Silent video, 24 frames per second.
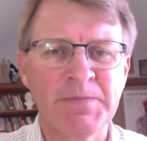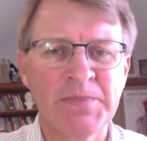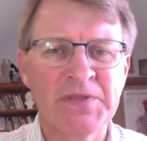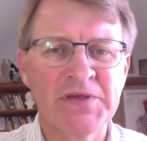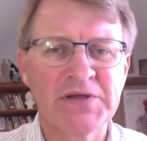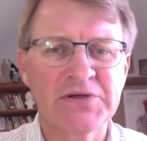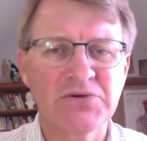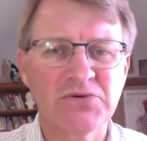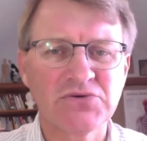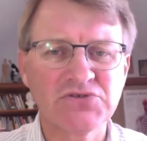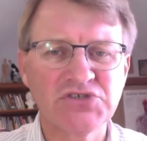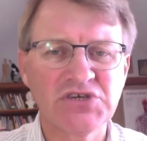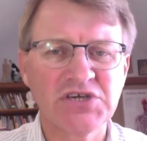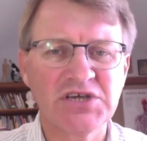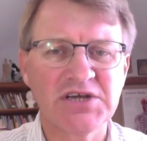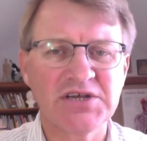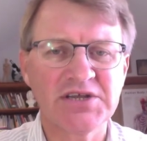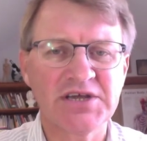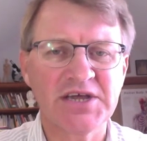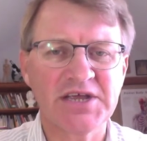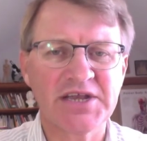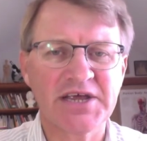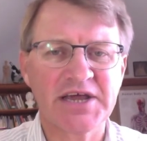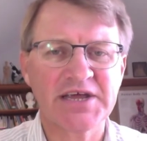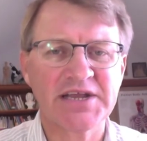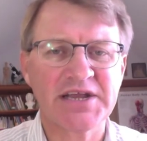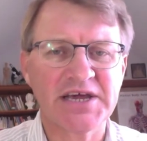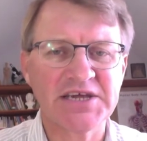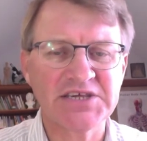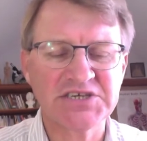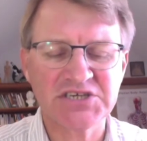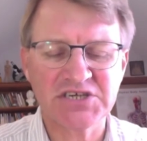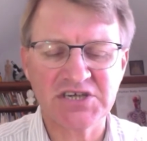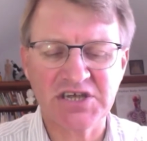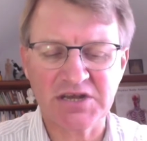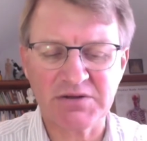Of course, you're going to get
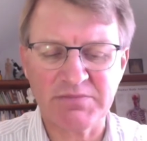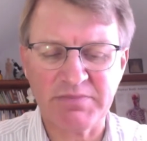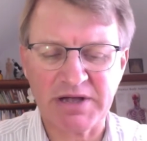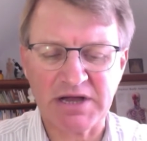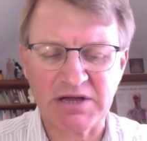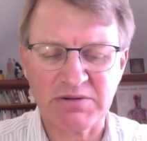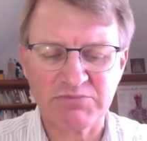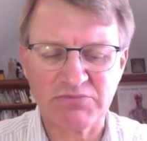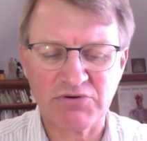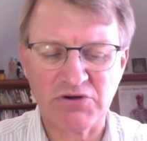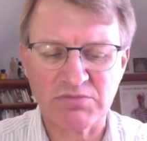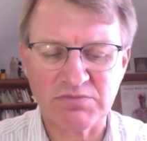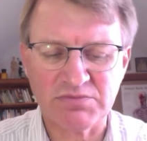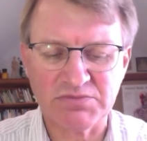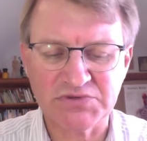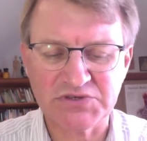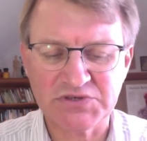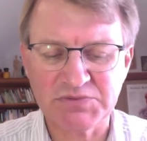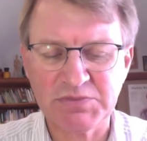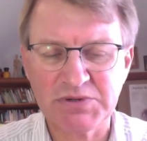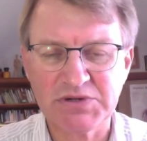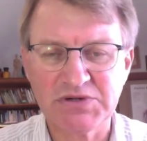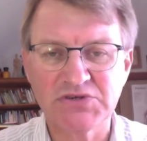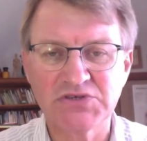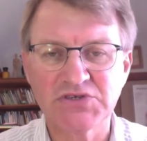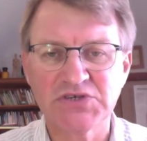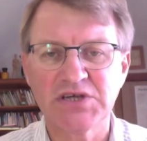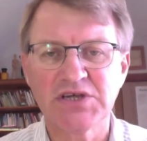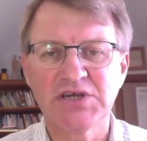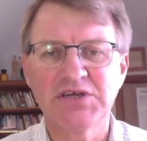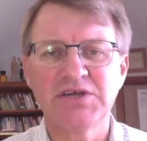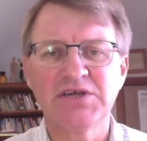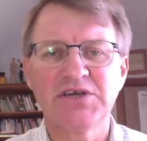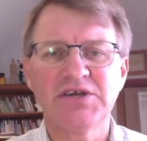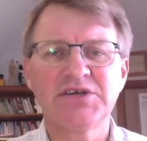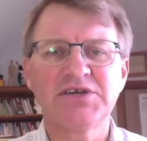headaches and get bowel problems because,
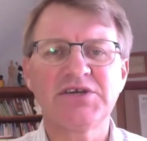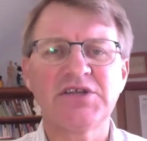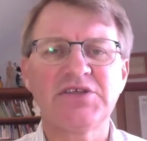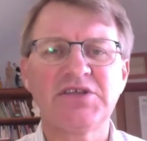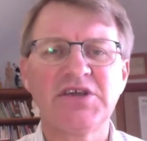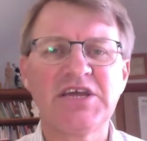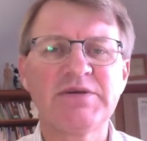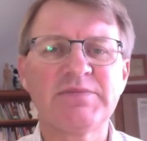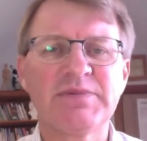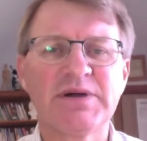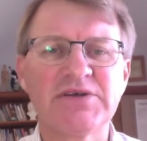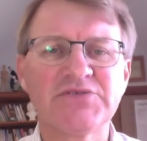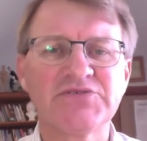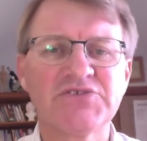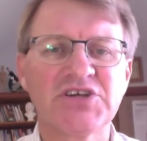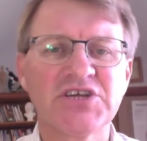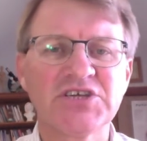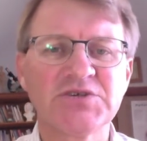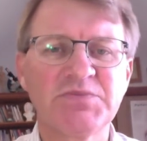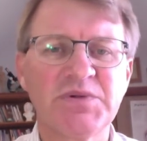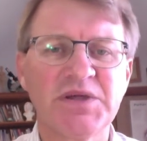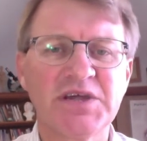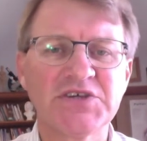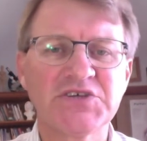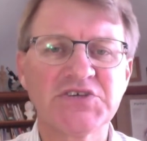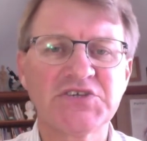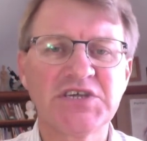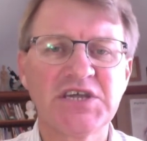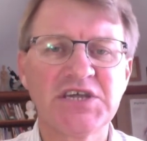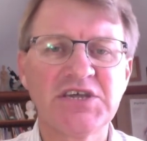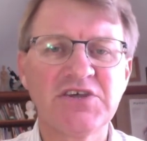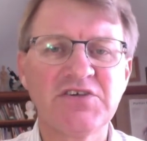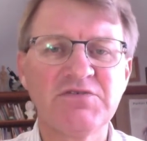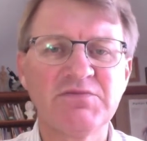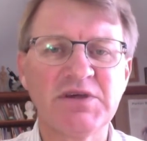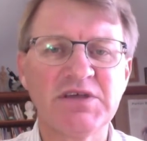the email tells me how
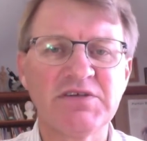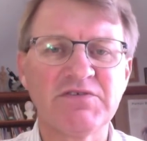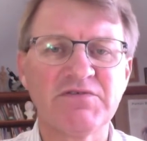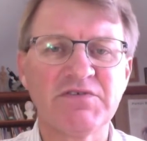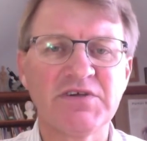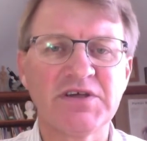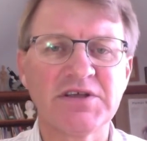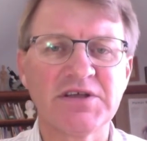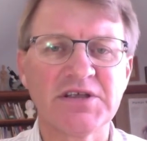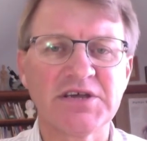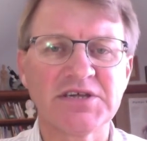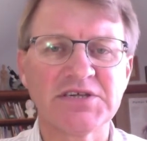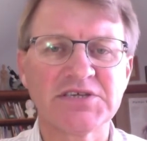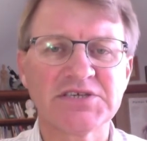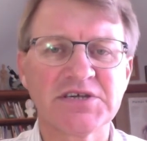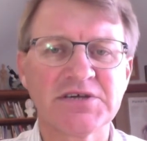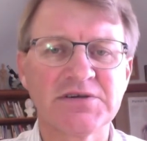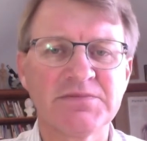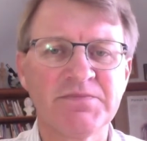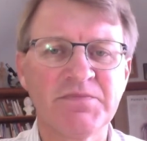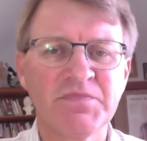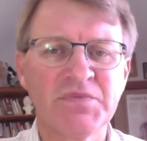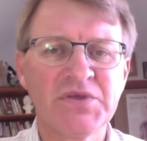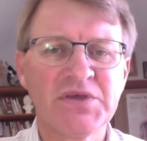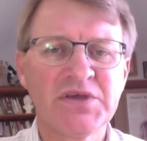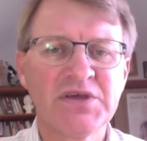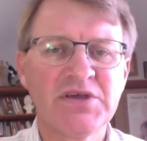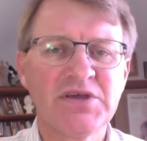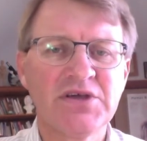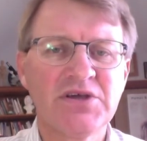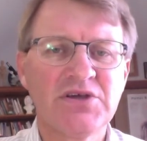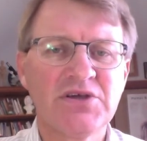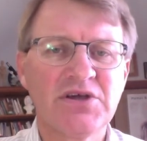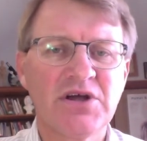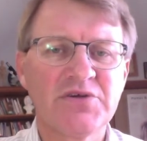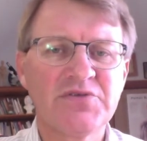sick you've been feeling. So
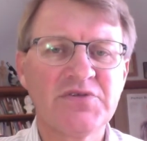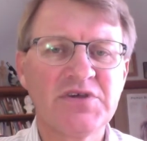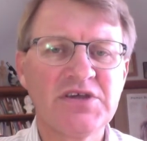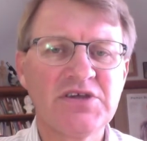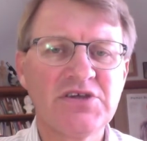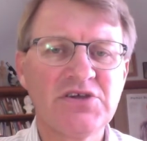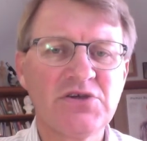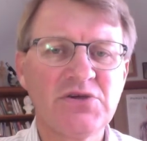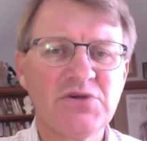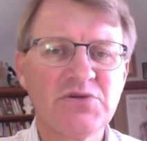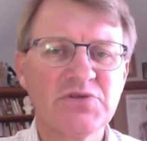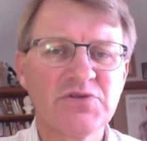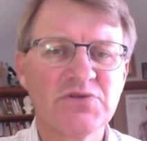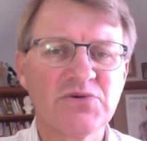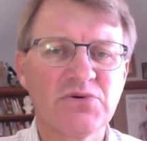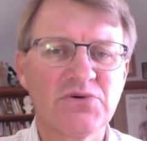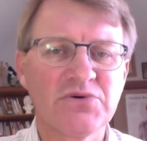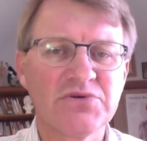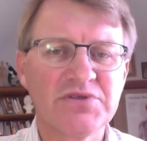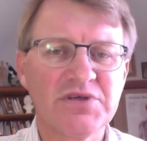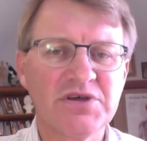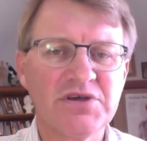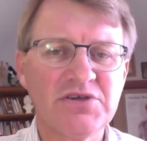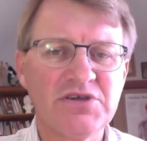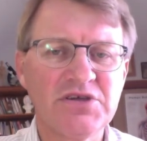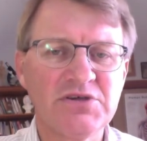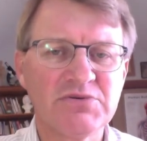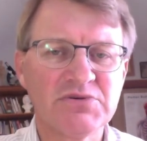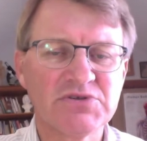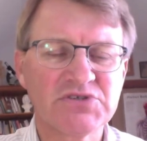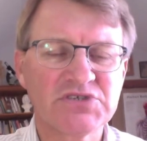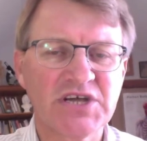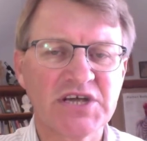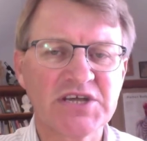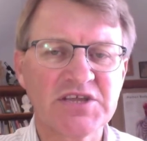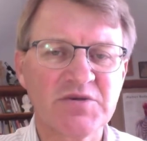I think you thought that you
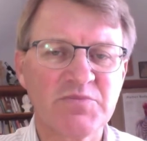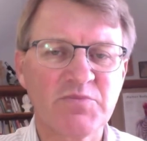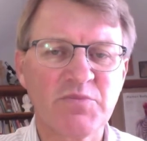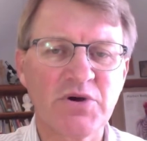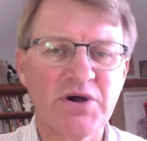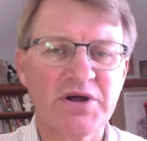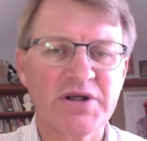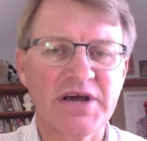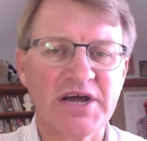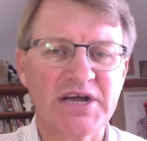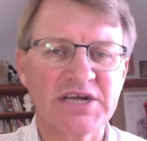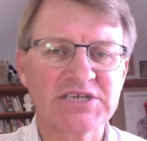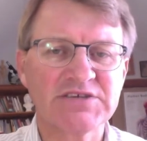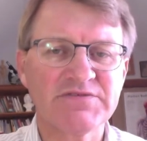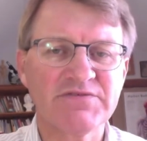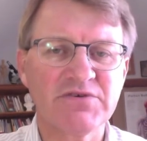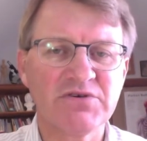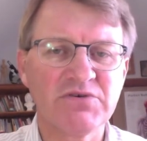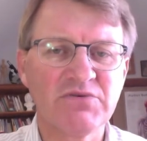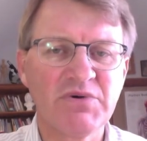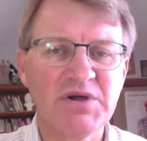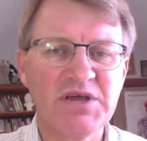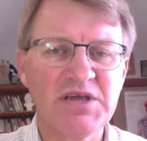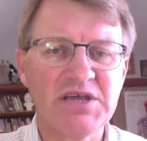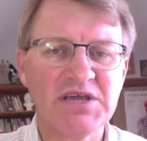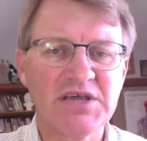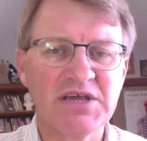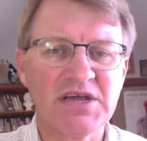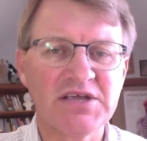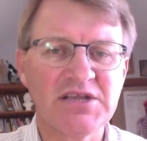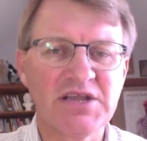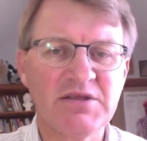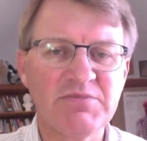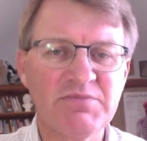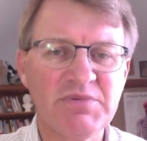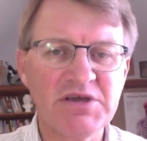would take the products for a week
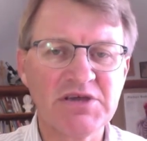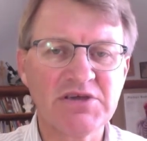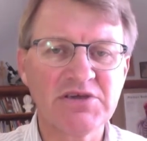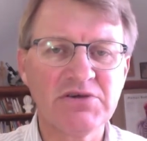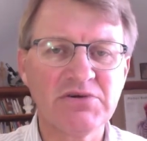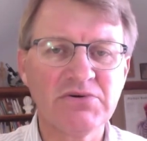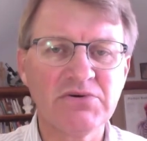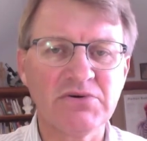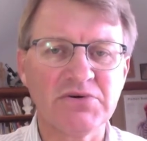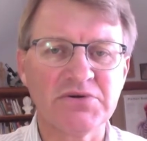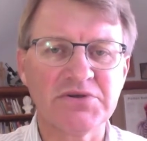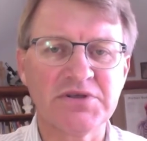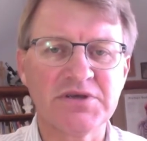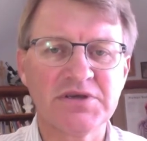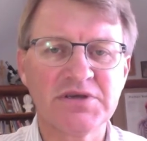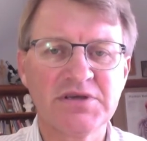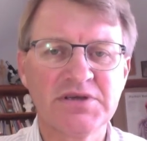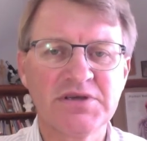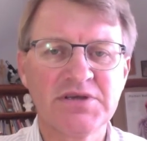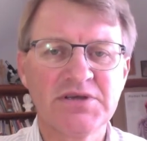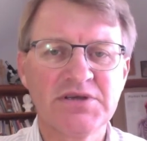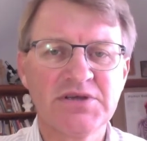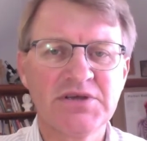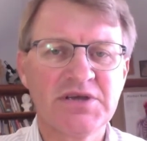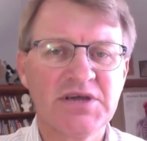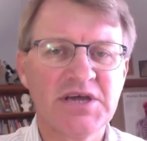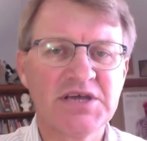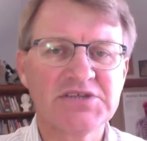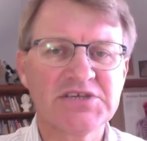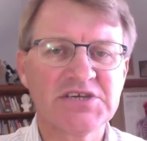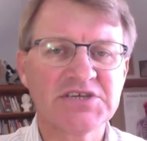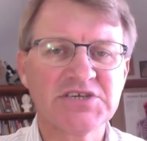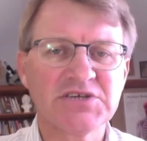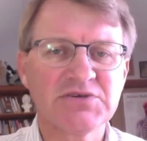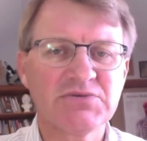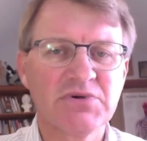and then be cured. It
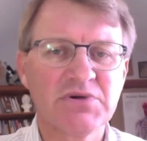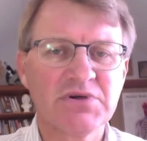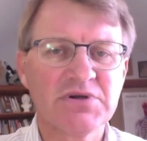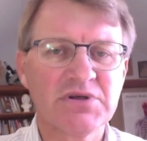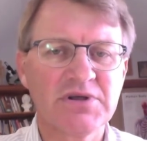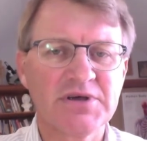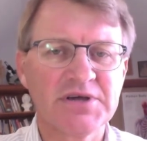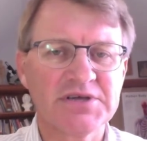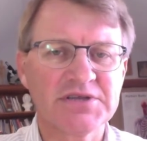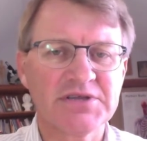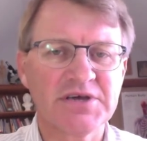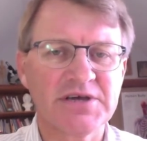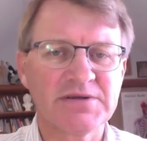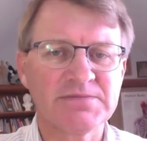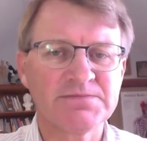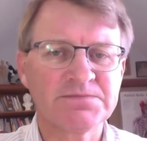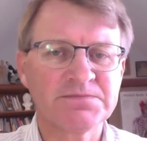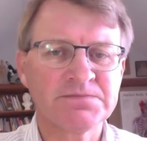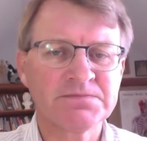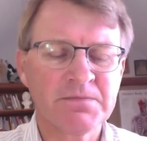doesn't work like that.